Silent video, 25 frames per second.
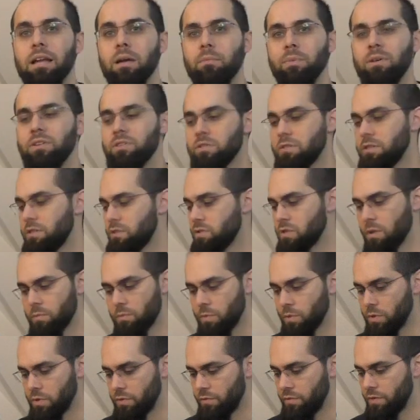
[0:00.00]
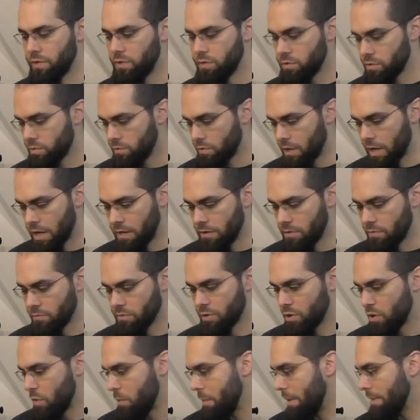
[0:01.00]
I mentioned in some other video, I don't
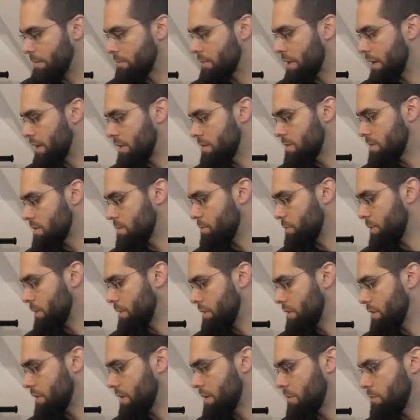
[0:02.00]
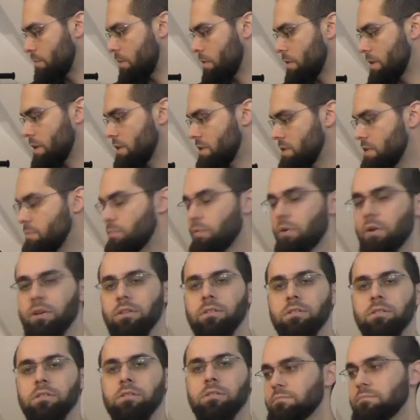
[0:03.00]
recommend buying this printer anymore at this
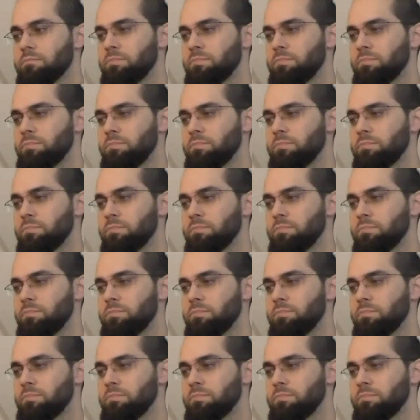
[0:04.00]
point.